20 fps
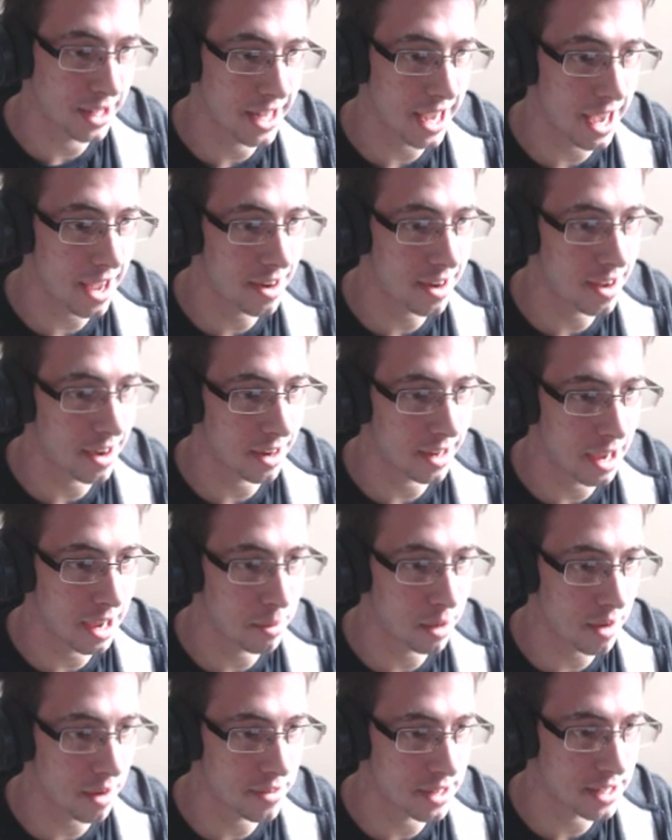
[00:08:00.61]
again. Okay,
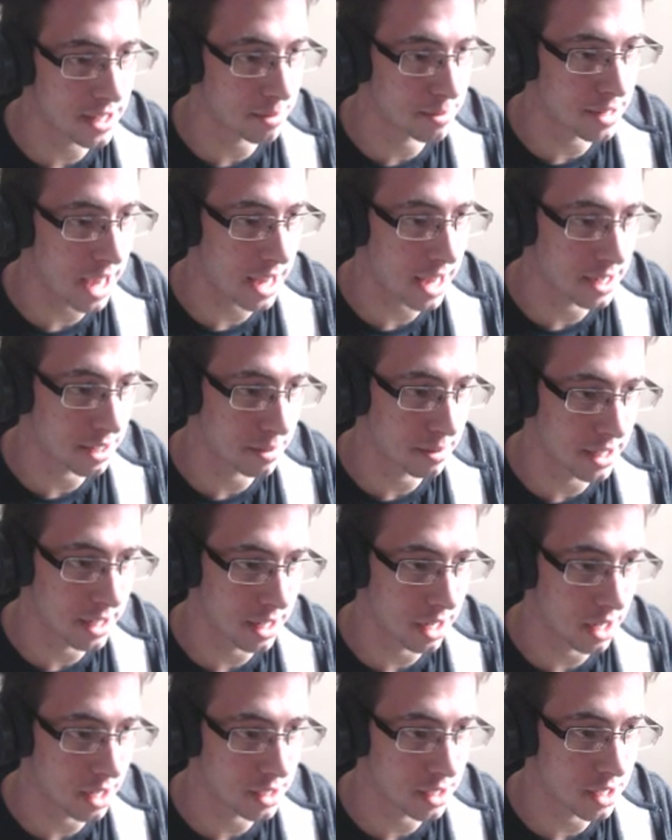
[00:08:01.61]
we'll go for the same tactic we
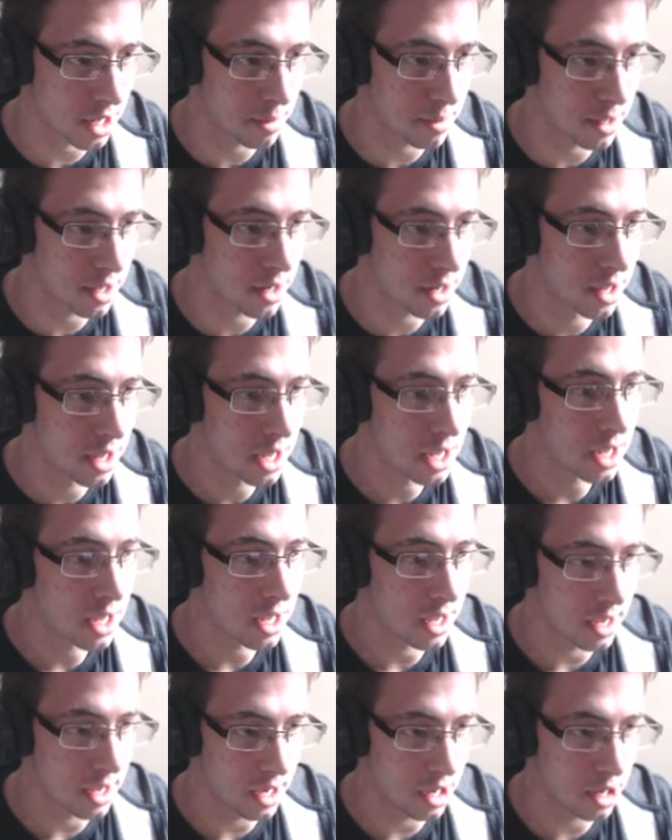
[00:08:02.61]
did last time then.
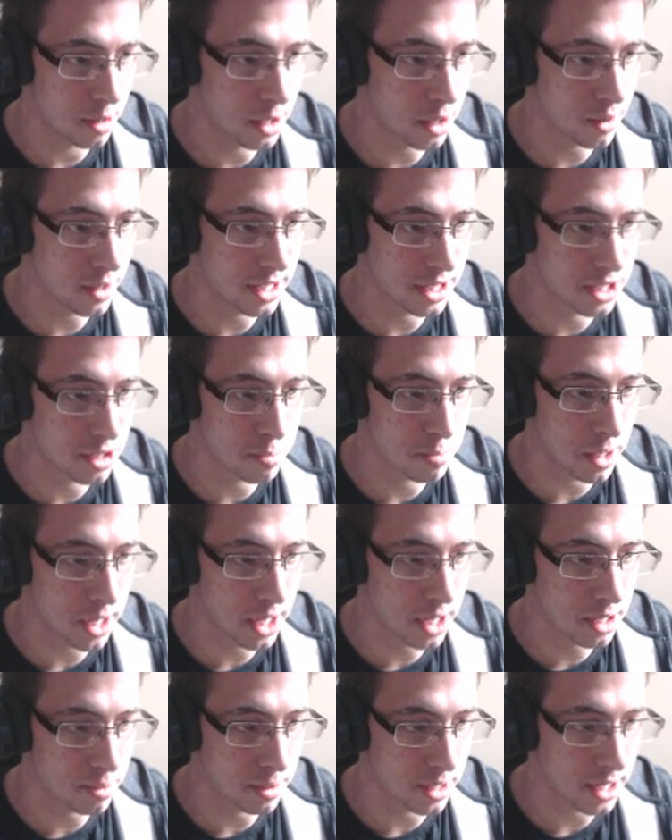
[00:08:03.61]
Uh, we don't need
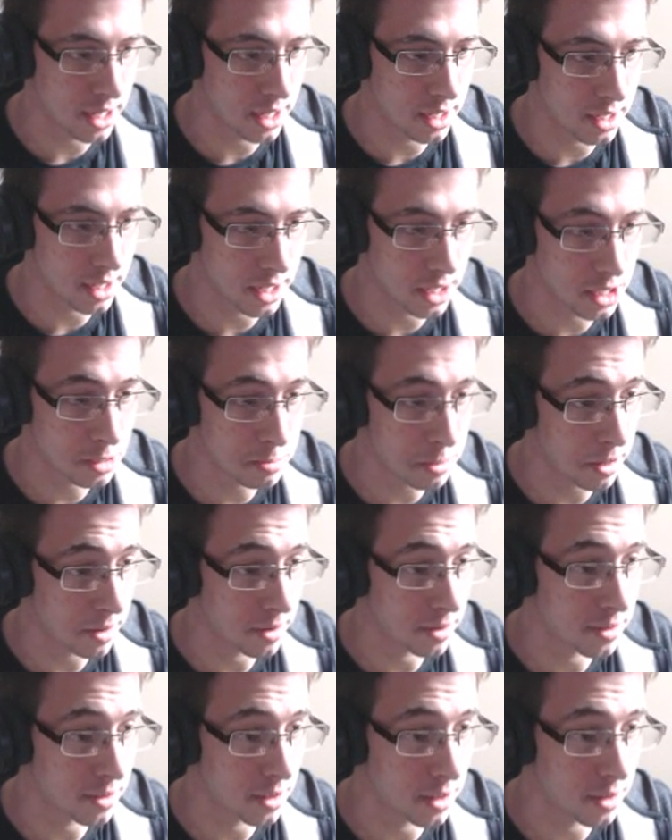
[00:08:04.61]
speed, we need
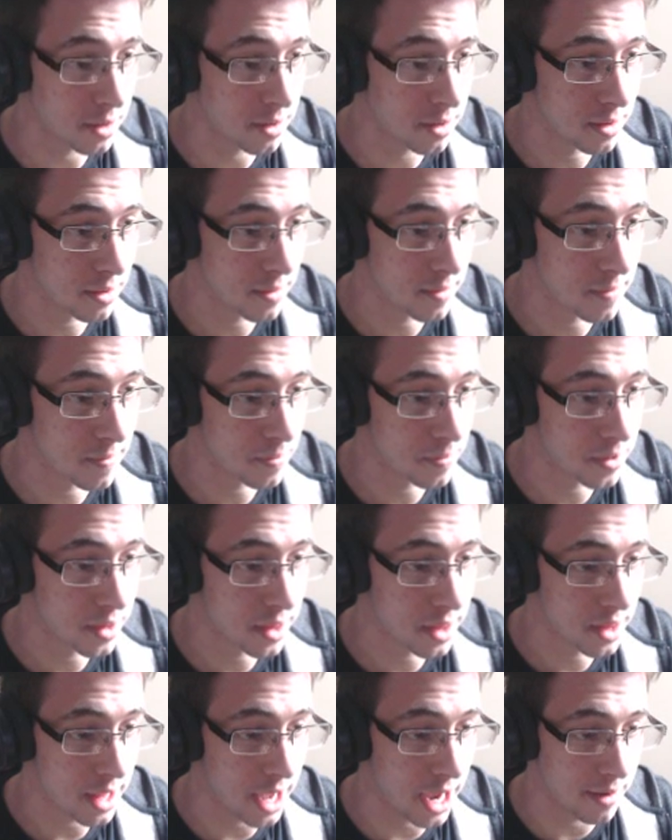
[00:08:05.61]
experience though.
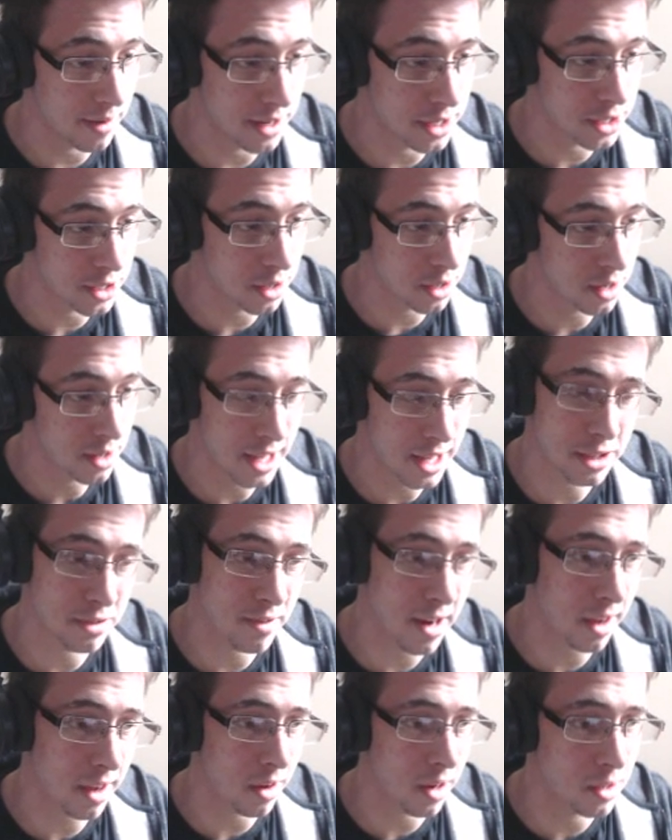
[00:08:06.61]
Eight redstone. That's
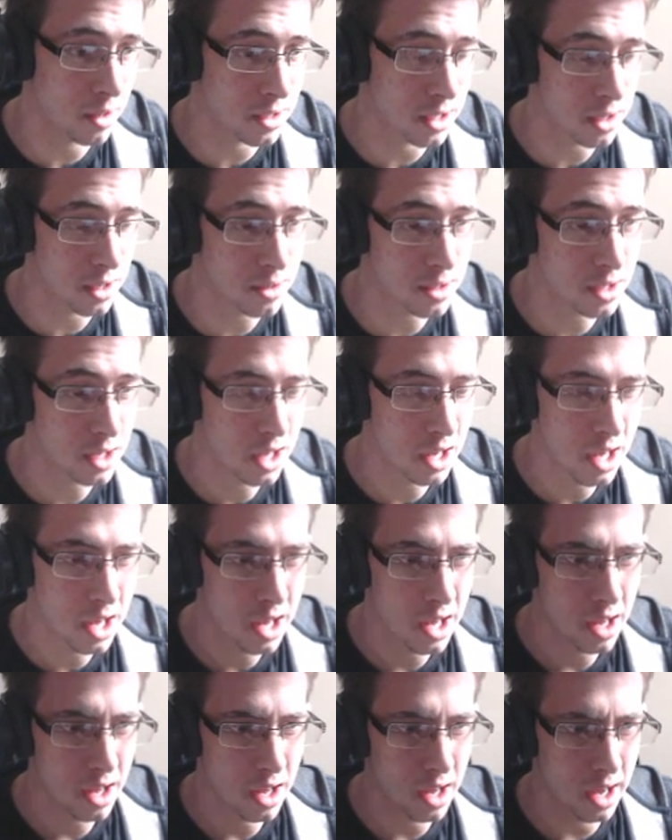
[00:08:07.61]
right, I got loads of those.
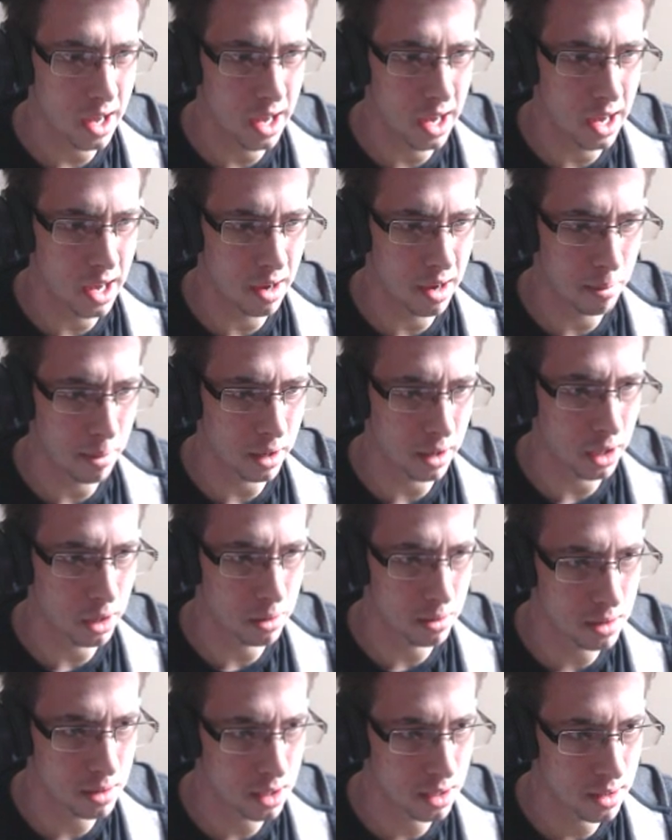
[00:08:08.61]
Uh, one
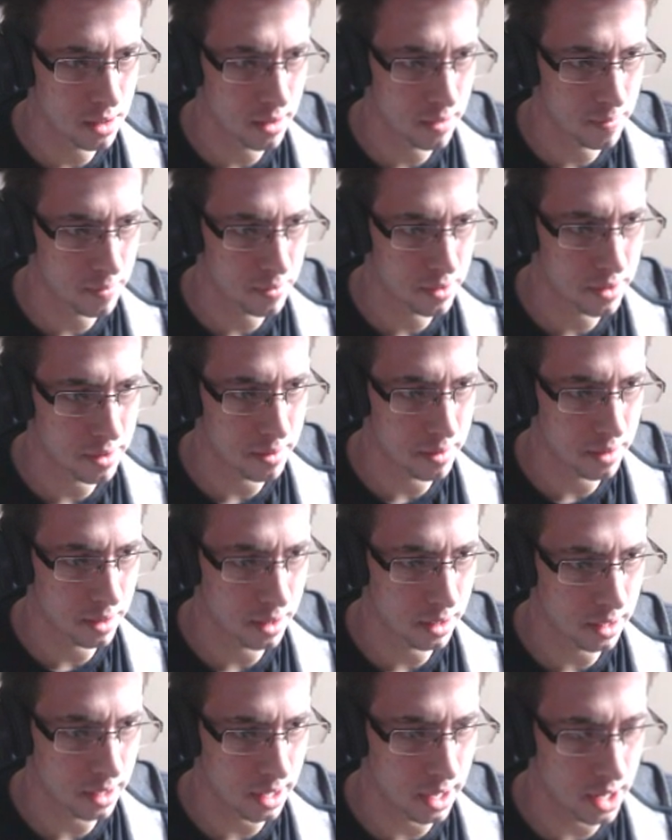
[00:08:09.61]
gold.
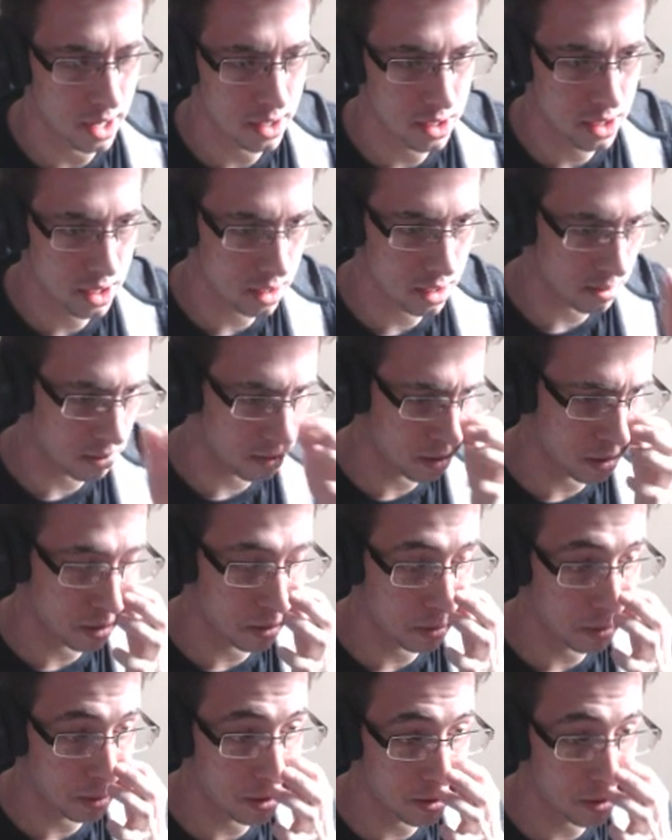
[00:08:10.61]
Get
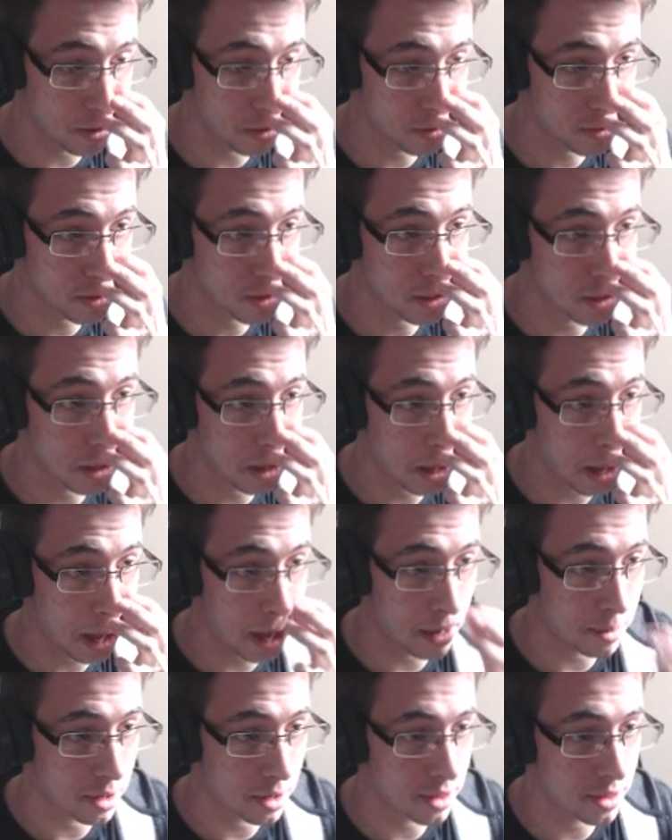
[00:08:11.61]
one of those,
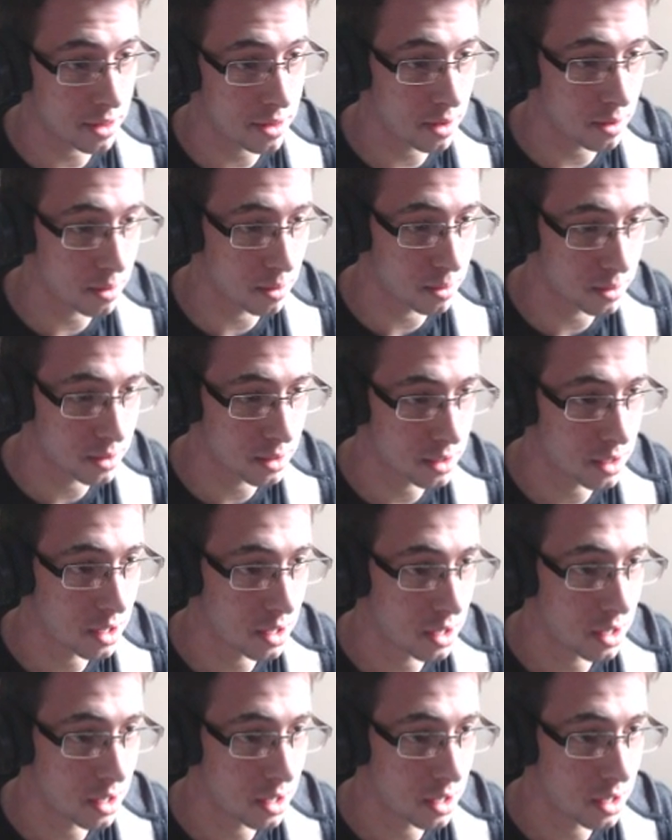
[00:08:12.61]
uh, one of those.